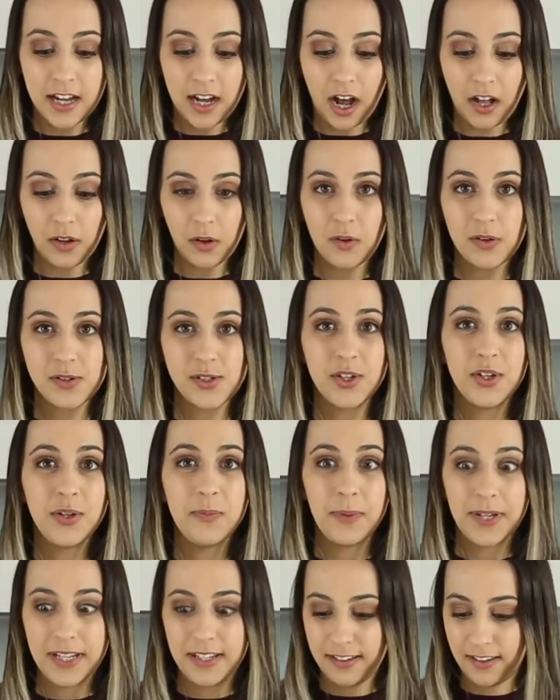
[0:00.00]
I'll also
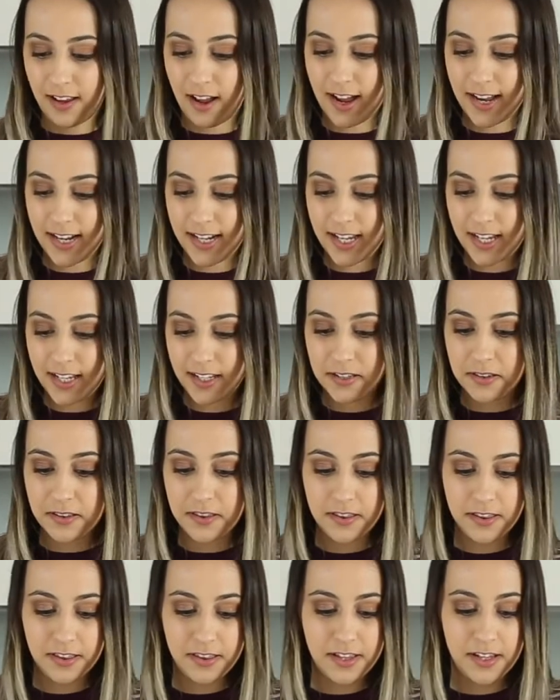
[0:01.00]
be lining
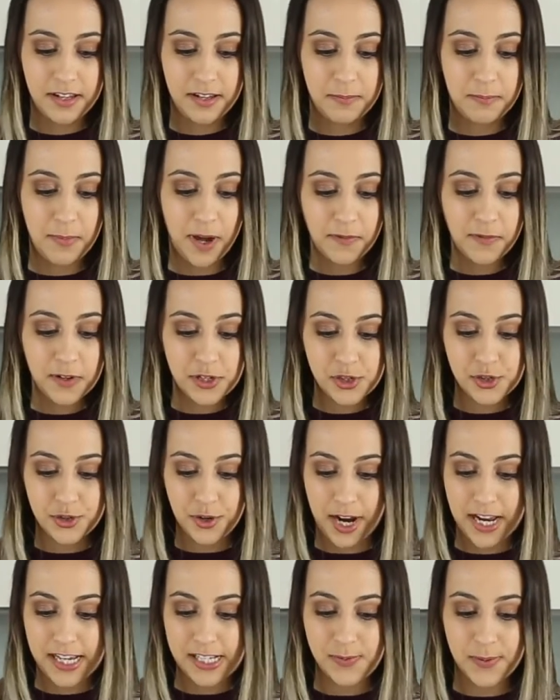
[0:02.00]
the muffin
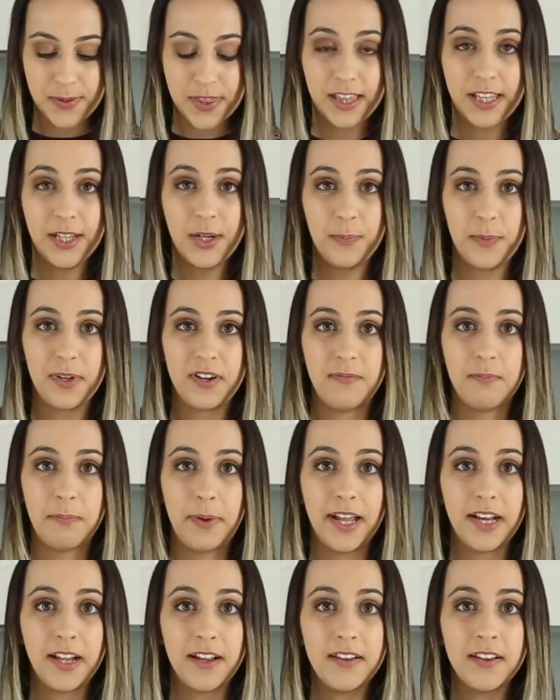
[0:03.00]
trays with a little bit of
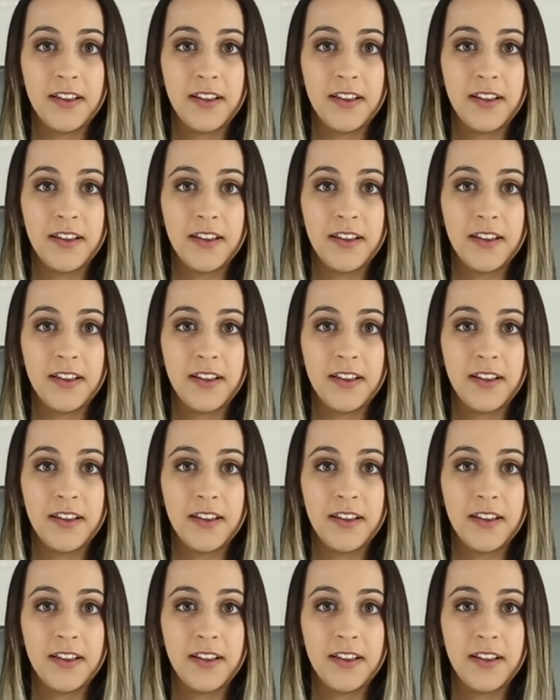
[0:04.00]
butter.